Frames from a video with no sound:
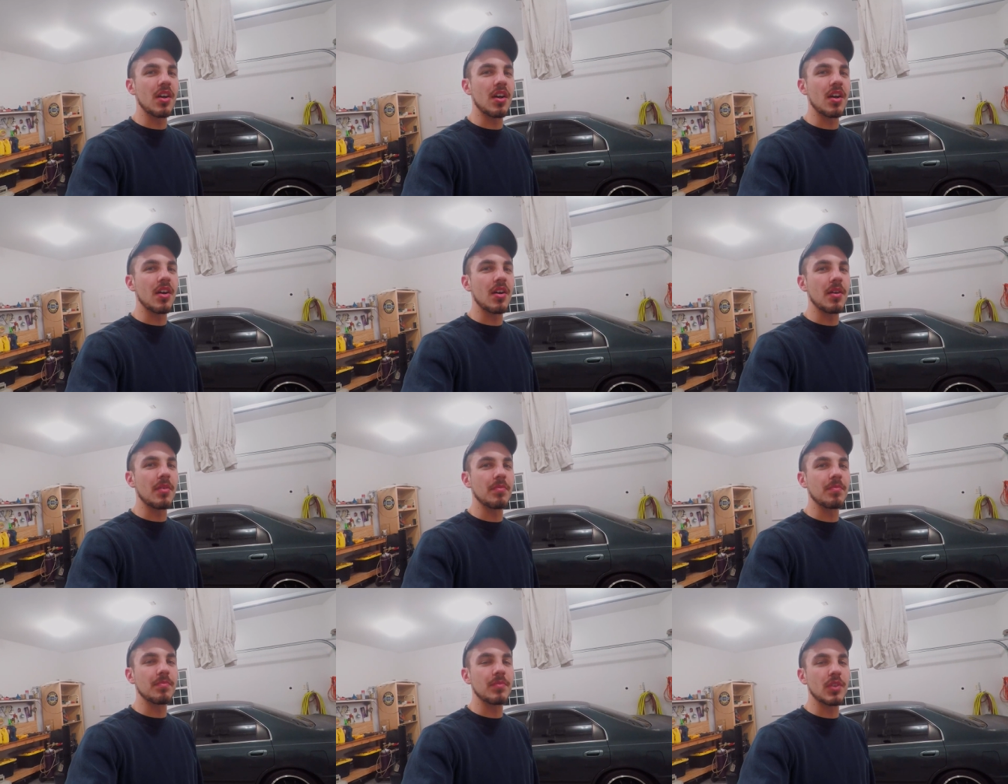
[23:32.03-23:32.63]

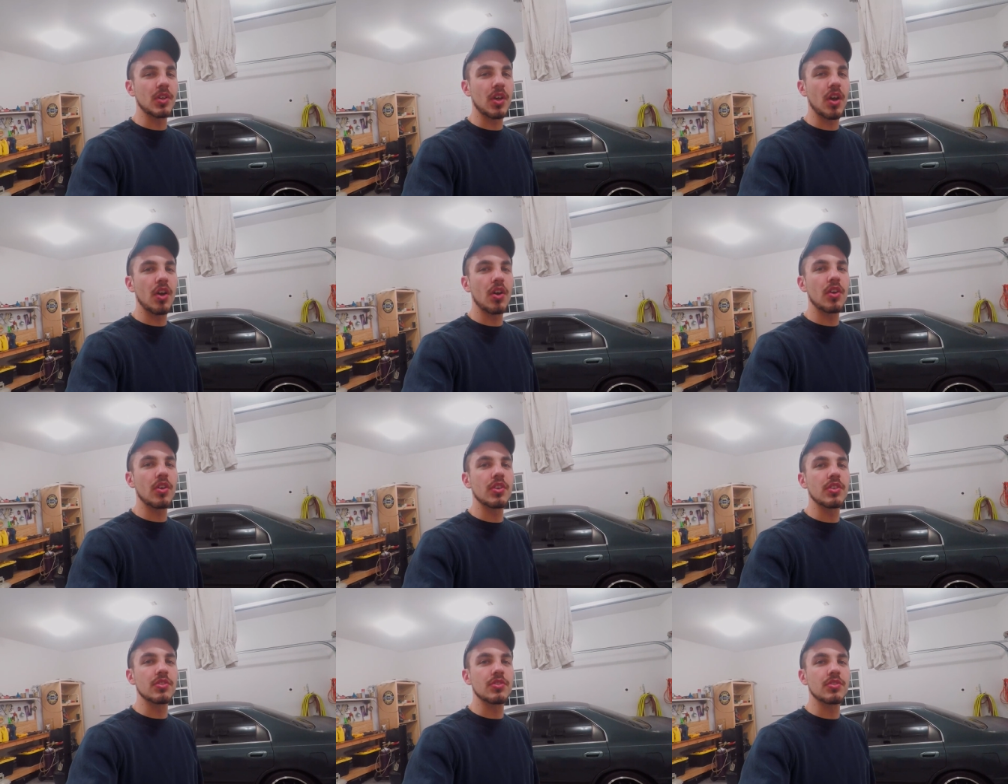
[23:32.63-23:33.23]
Um, the
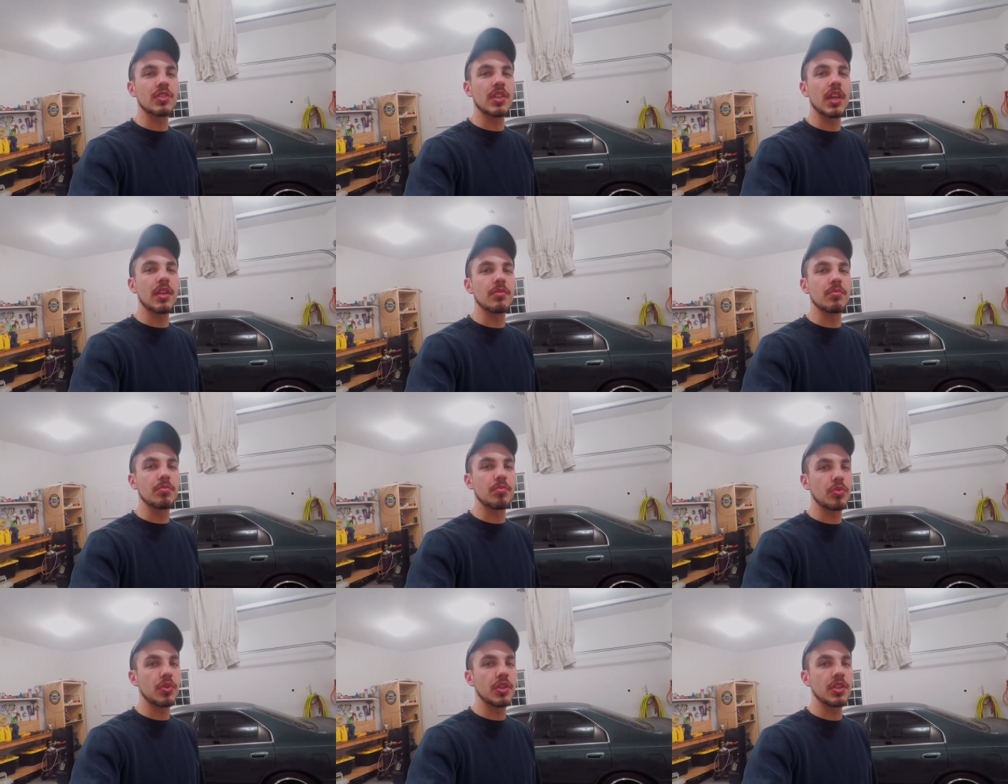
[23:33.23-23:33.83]
car is
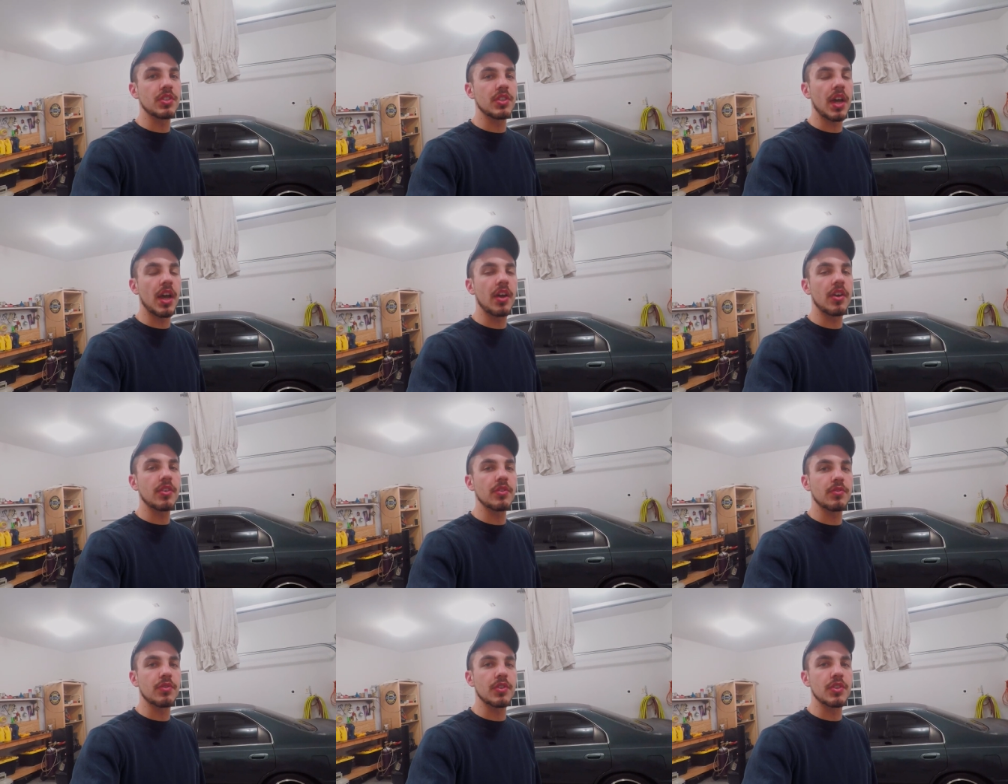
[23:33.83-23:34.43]
getting pretty
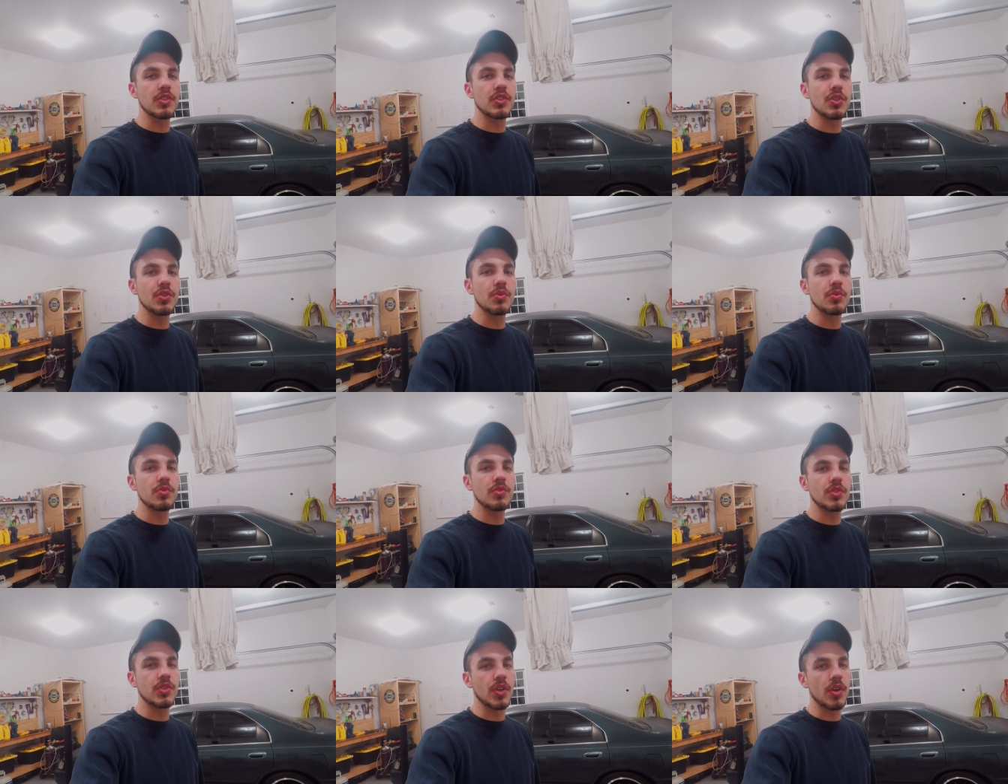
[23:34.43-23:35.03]
dialed for the
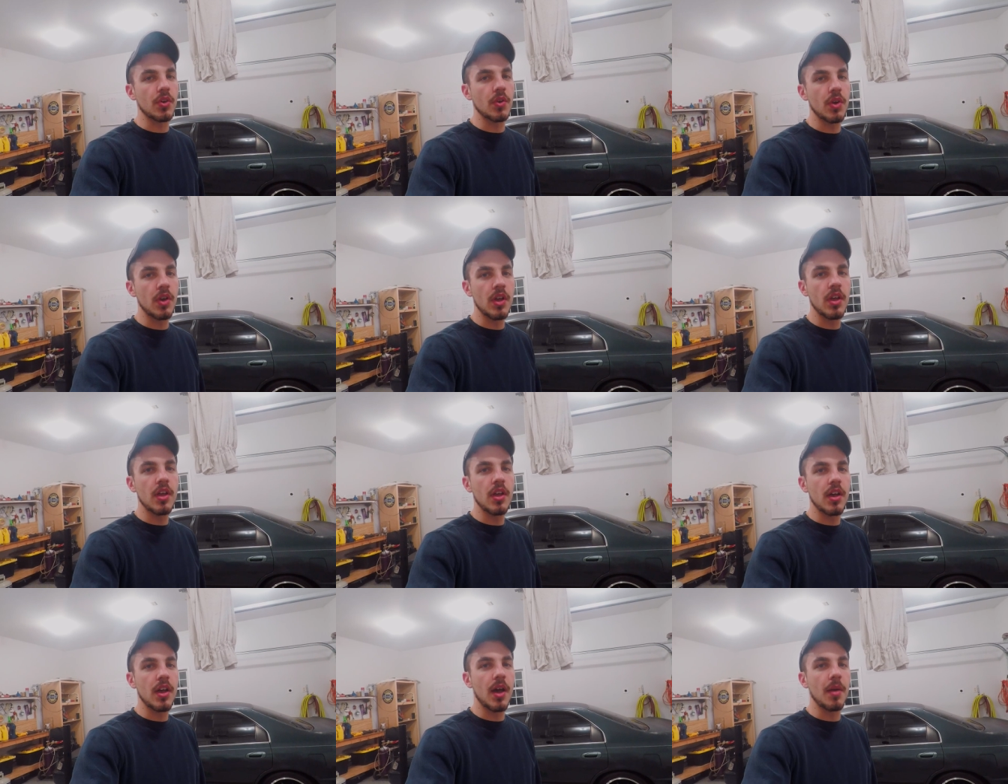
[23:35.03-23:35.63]
tune, so
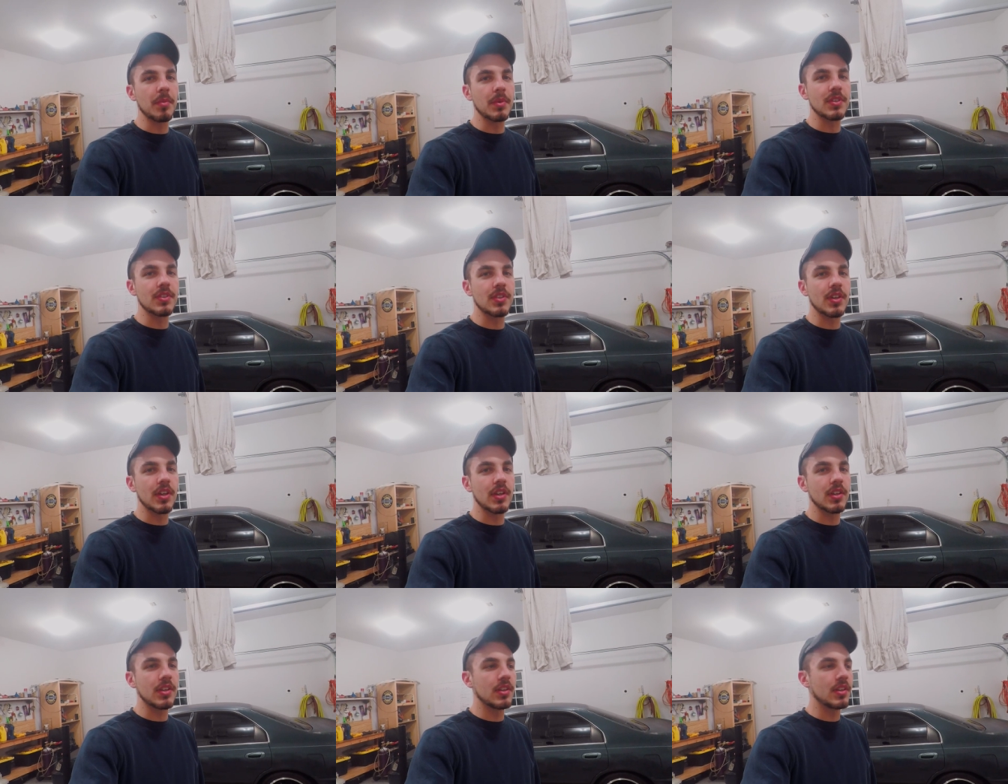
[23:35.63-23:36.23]
I'm
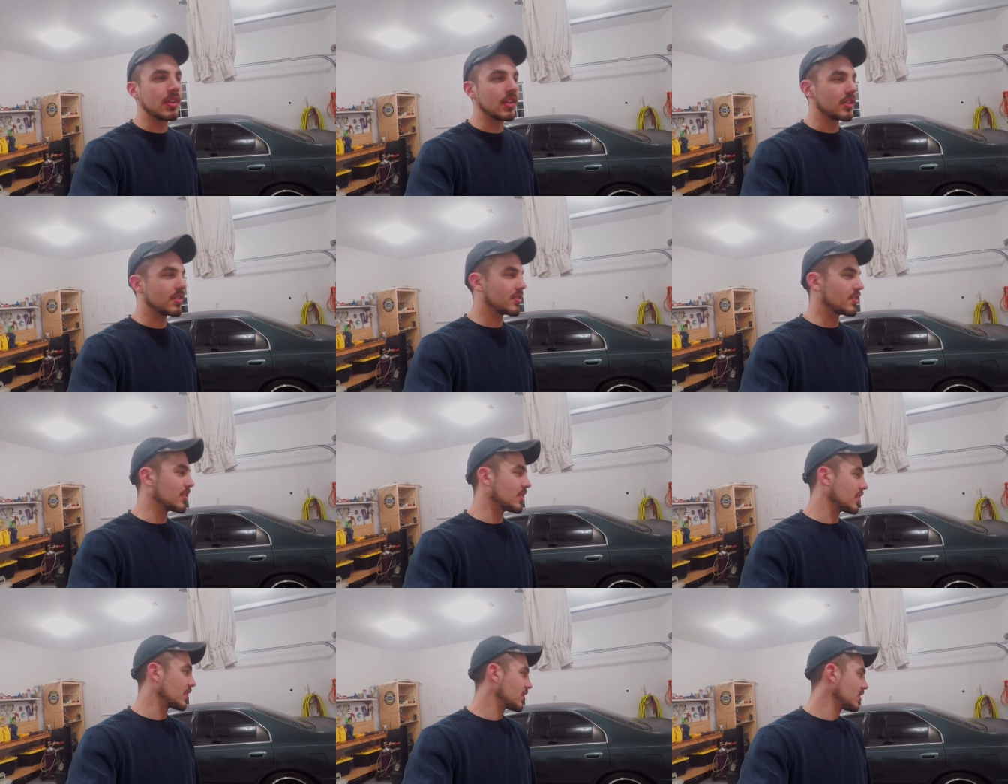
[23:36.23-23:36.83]
excited. It's
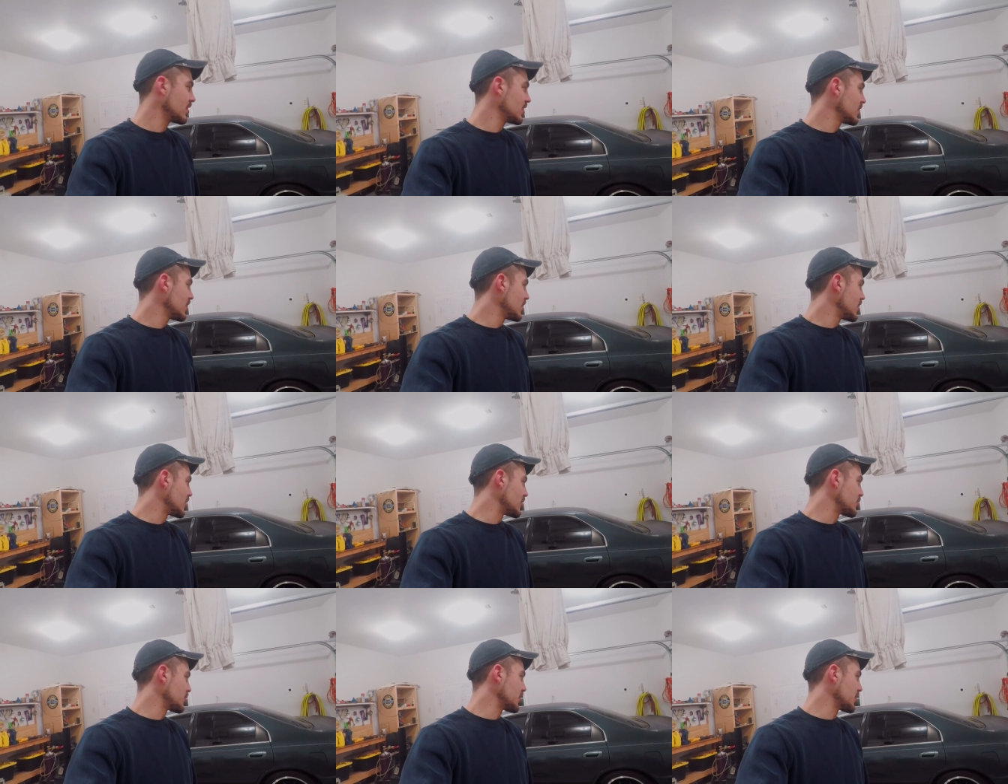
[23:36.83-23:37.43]
uh,
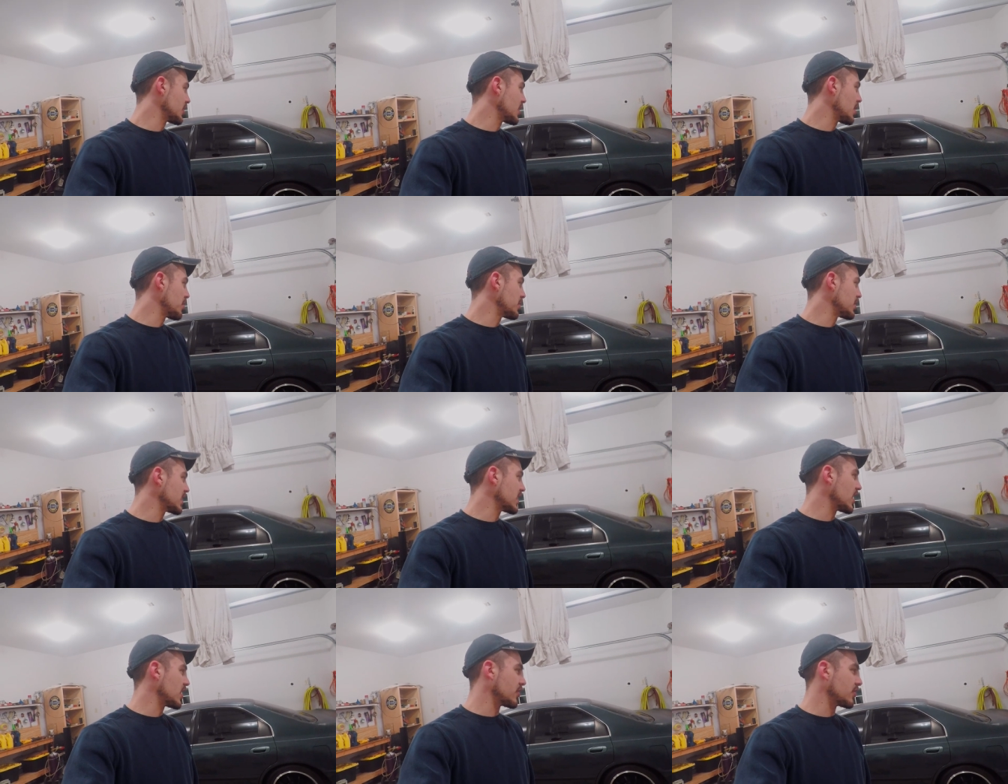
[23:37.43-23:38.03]
it's really coming
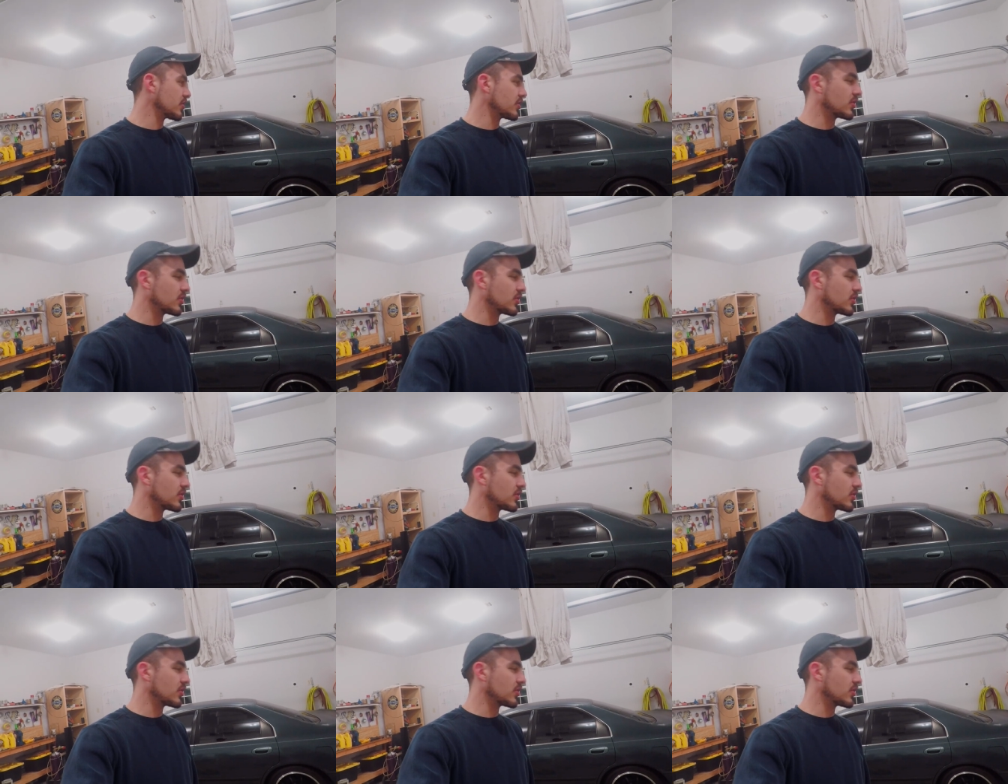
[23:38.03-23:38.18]
together.